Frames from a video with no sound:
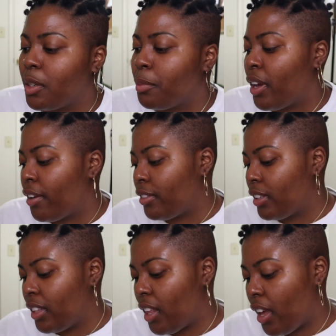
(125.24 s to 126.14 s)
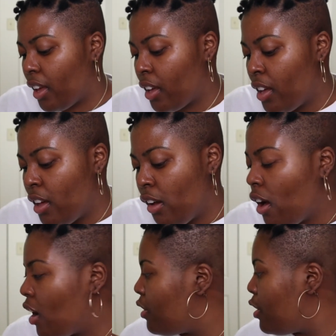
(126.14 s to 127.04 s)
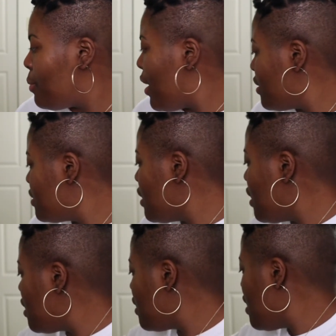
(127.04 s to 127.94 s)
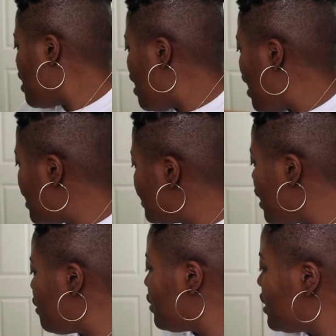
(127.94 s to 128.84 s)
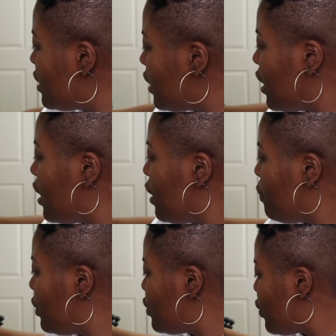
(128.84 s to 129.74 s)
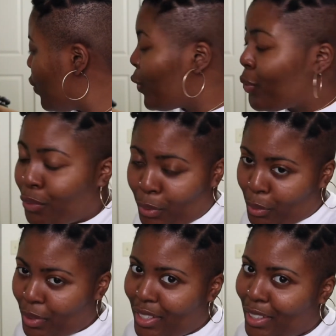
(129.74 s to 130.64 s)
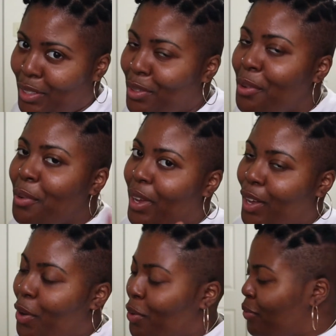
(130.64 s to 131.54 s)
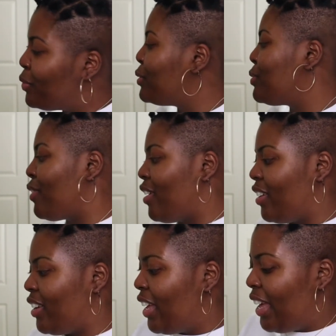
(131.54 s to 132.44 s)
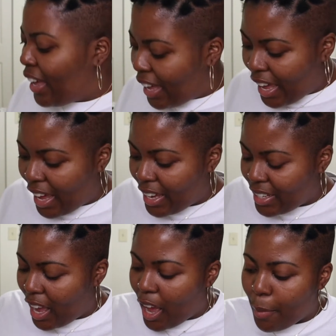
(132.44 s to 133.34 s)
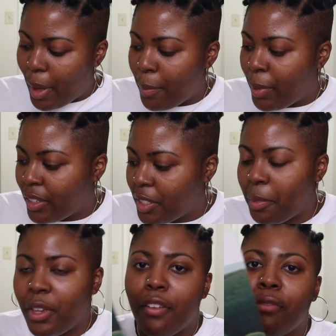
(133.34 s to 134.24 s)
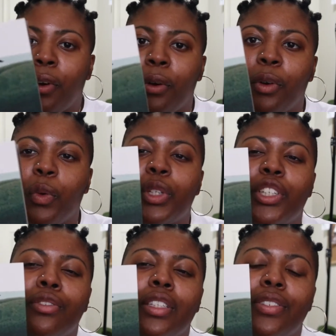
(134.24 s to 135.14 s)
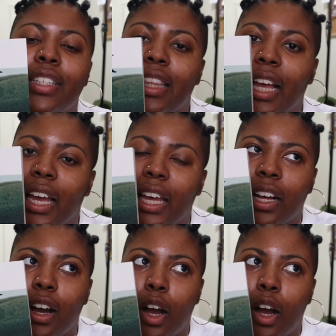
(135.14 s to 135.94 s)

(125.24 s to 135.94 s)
it, but I really like their magazine. And then recently went to Whole Foods, did a little quick Whole Foods run, and I picked up Kinfolk, which I really like.